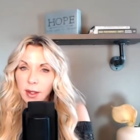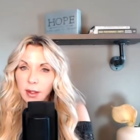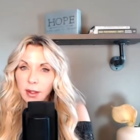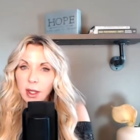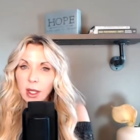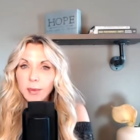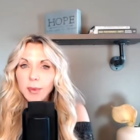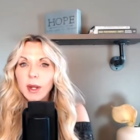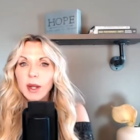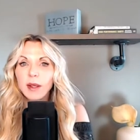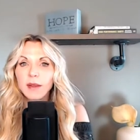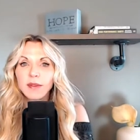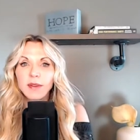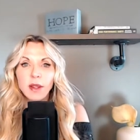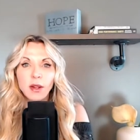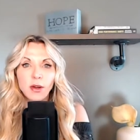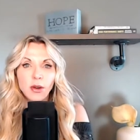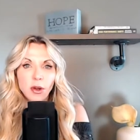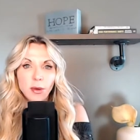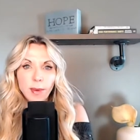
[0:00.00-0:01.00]
Keep eating a
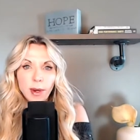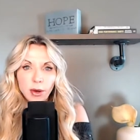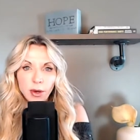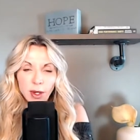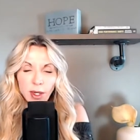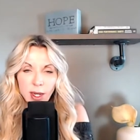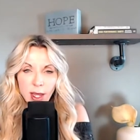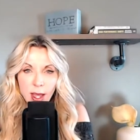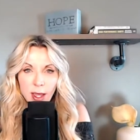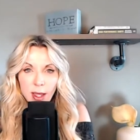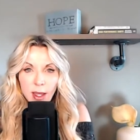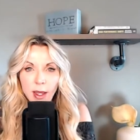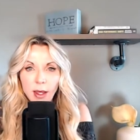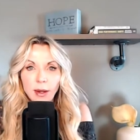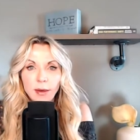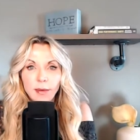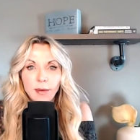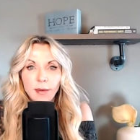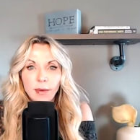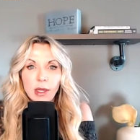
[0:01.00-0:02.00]
standard American diet,
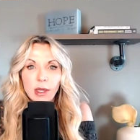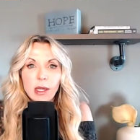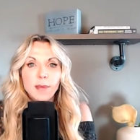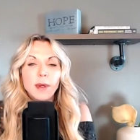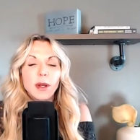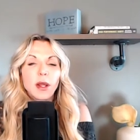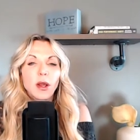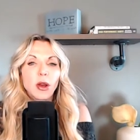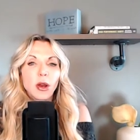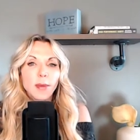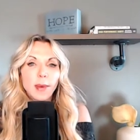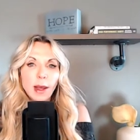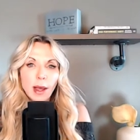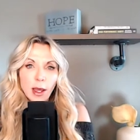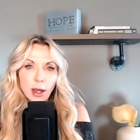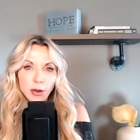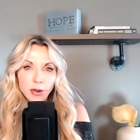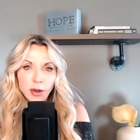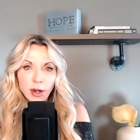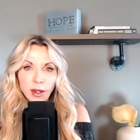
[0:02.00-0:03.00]
keep eating
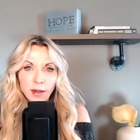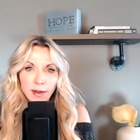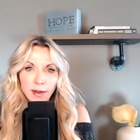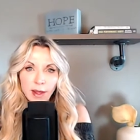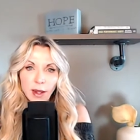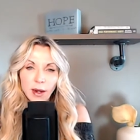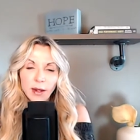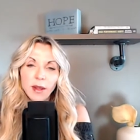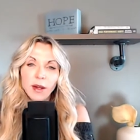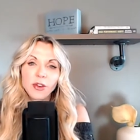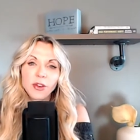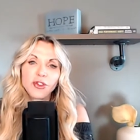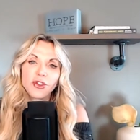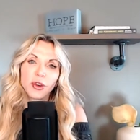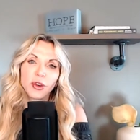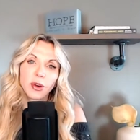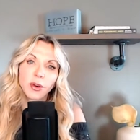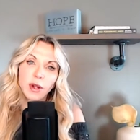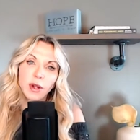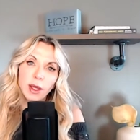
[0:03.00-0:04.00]
carbohydrates, add a ton of
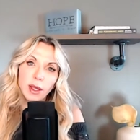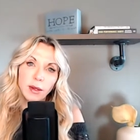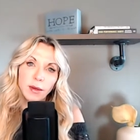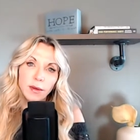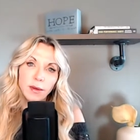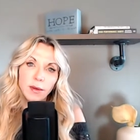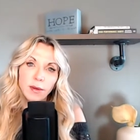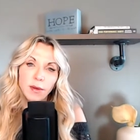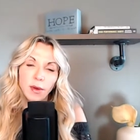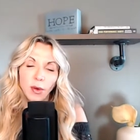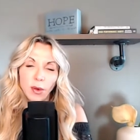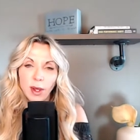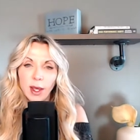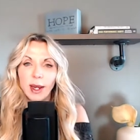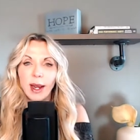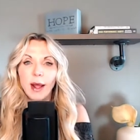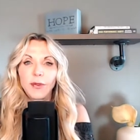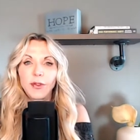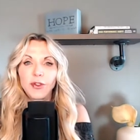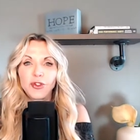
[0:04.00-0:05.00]
sugar in, don't
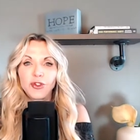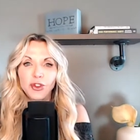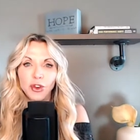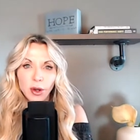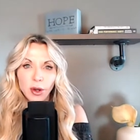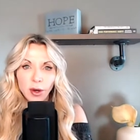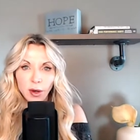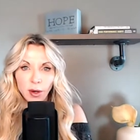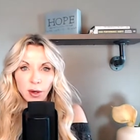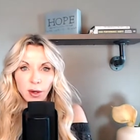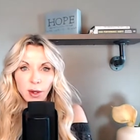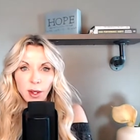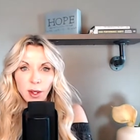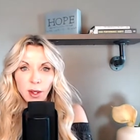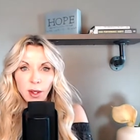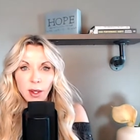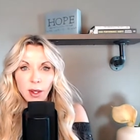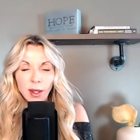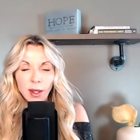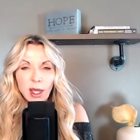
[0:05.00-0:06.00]
cut out the sugar.
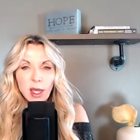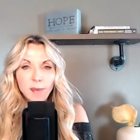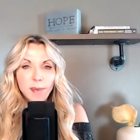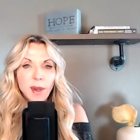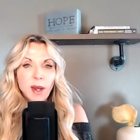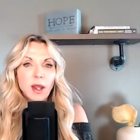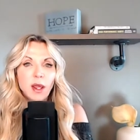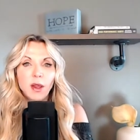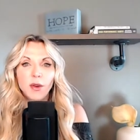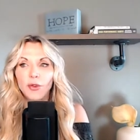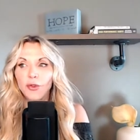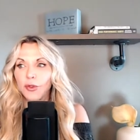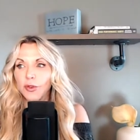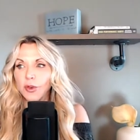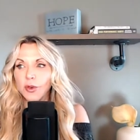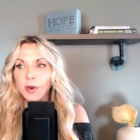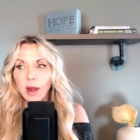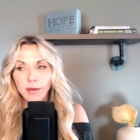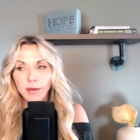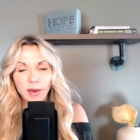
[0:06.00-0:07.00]
Keep eating
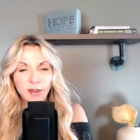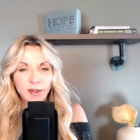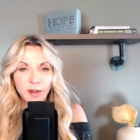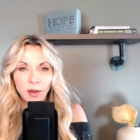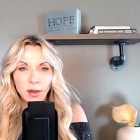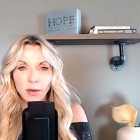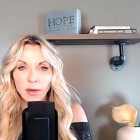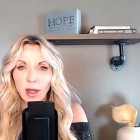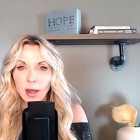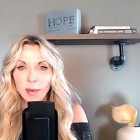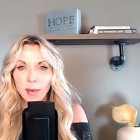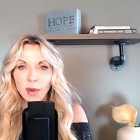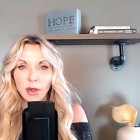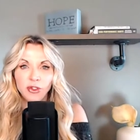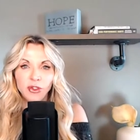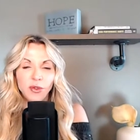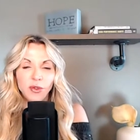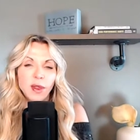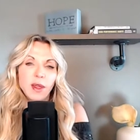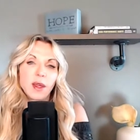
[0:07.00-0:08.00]
fruit every single day
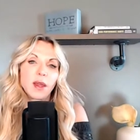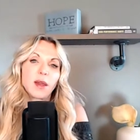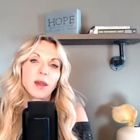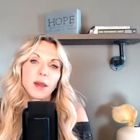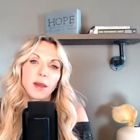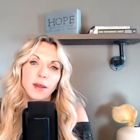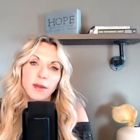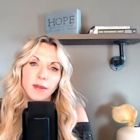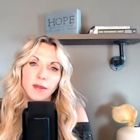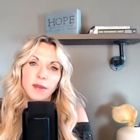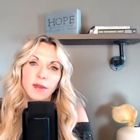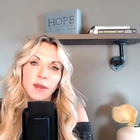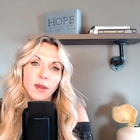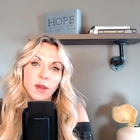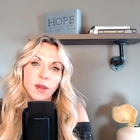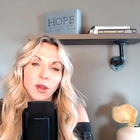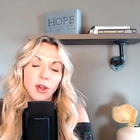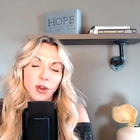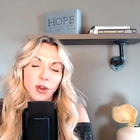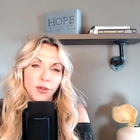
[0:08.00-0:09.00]
because you think it's
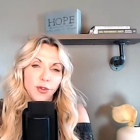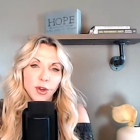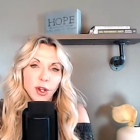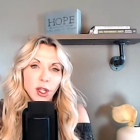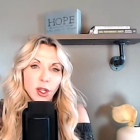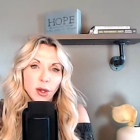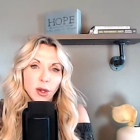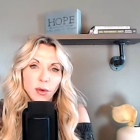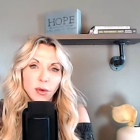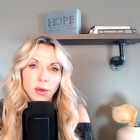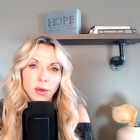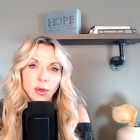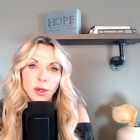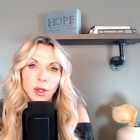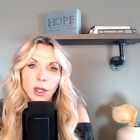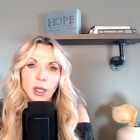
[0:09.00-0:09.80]
good for you